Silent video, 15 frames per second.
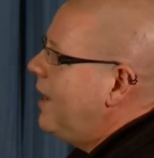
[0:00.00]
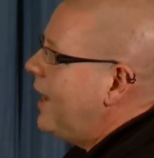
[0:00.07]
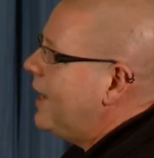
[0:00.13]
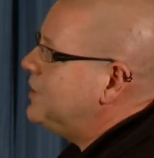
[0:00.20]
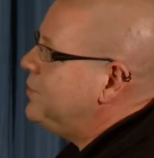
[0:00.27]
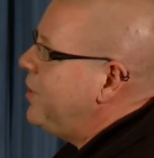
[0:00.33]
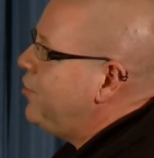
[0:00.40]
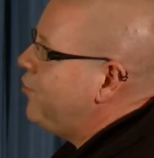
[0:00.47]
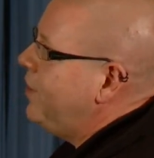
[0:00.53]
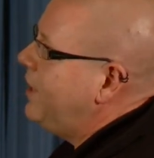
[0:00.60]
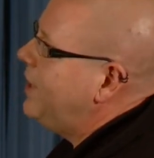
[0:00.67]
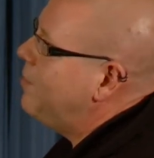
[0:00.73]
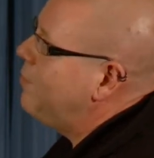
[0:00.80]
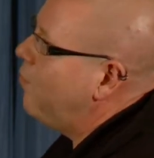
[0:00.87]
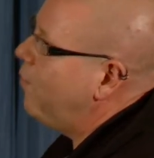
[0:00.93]
As we treat
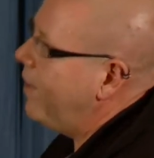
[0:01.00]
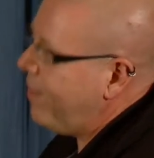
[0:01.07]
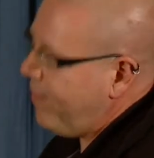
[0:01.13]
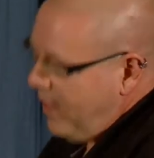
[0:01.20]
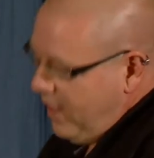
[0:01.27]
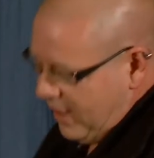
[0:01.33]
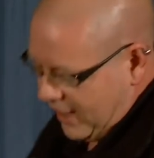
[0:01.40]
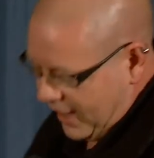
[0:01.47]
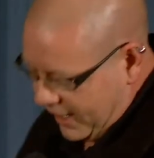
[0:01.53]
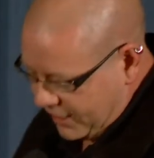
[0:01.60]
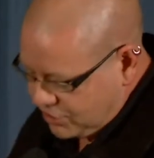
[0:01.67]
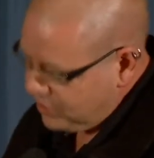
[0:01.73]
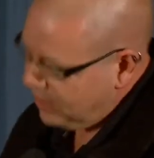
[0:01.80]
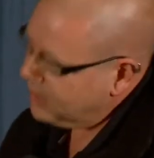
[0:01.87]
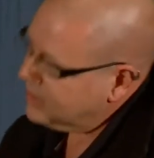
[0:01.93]
him with
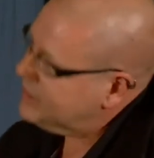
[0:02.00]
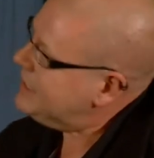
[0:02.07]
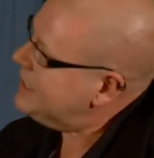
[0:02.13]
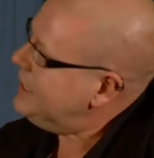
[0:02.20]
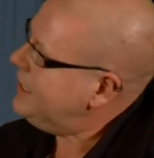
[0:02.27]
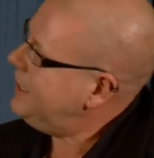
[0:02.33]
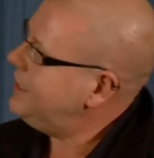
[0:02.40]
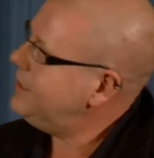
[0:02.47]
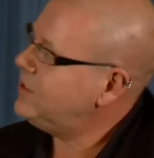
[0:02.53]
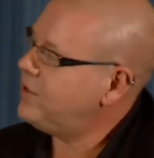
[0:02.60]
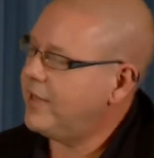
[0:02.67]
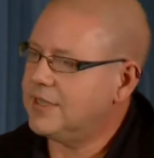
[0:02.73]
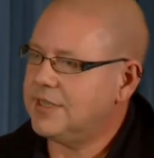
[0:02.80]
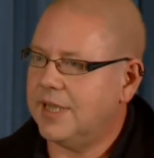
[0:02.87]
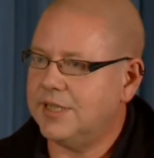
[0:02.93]
HRZE, so
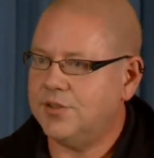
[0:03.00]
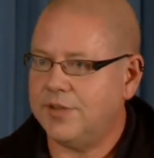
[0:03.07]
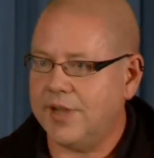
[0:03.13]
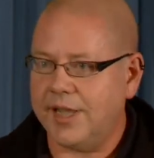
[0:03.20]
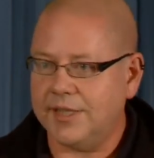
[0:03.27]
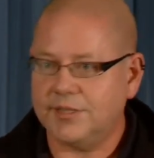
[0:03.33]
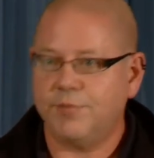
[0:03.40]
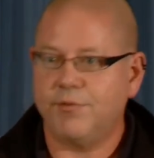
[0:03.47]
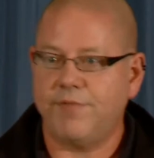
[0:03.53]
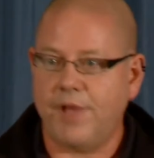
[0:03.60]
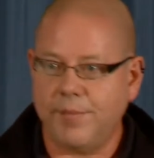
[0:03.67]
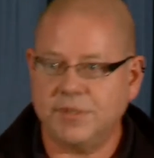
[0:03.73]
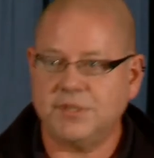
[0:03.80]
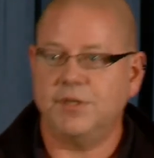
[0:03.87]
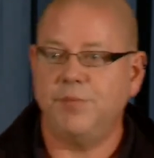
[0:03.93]
that's isoniazid,
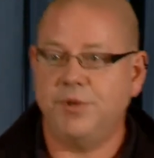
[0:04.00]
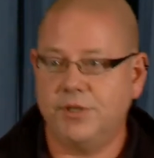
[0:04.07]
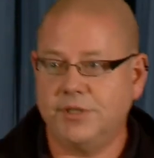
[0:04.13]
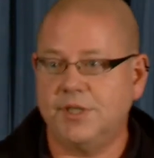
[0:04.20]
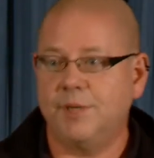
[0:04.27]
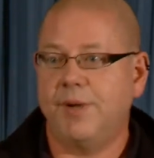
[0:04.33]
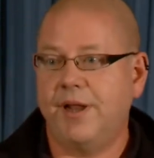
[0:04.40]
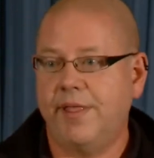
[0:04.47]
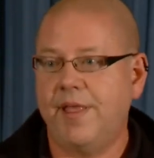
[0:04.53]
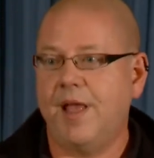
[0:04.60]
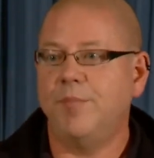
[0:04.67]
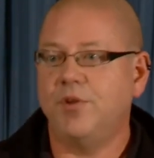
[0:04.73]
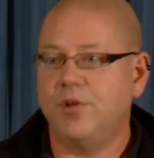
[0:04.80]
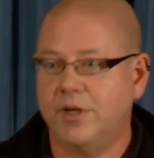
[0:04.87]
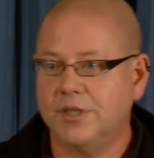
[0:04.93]
rifampicin, pyrazinamide,
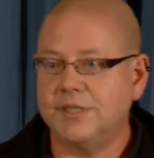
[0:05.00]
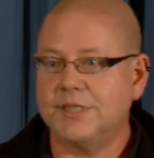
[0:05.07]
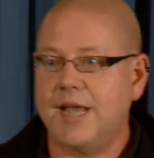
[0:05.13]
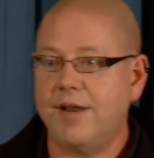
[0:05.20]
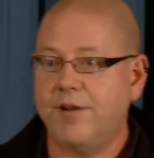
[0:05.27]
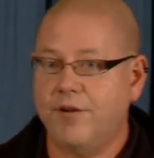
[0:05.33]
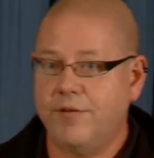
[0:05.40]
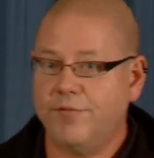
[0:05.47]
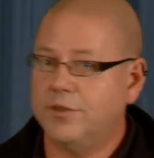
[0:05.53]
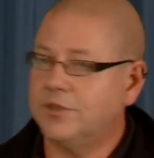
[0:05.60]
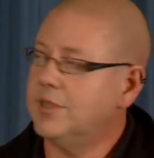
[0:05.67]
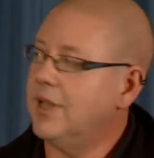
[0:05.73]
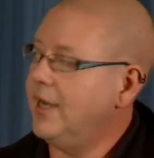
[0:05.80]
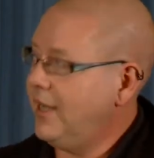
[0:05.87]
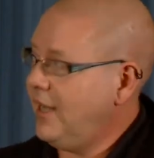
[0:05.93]
ethambutol, standard
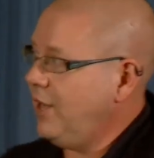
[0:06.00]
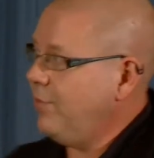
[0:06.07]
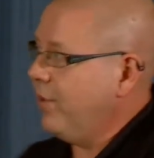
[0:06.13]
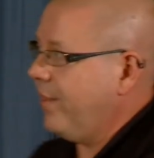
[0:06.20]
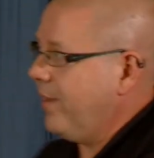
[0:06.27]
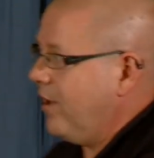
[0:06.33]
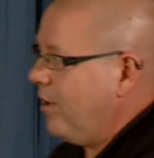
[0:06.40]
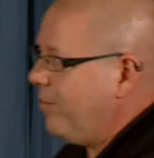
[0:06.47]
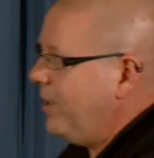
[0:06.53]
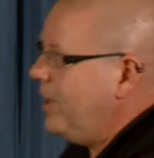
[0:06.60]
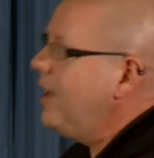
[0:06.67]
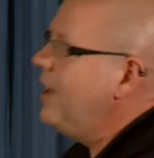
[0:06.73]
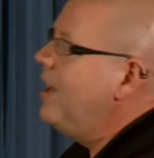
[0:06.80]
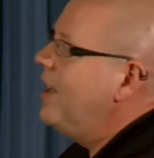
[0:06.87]
first-line chemotherapy.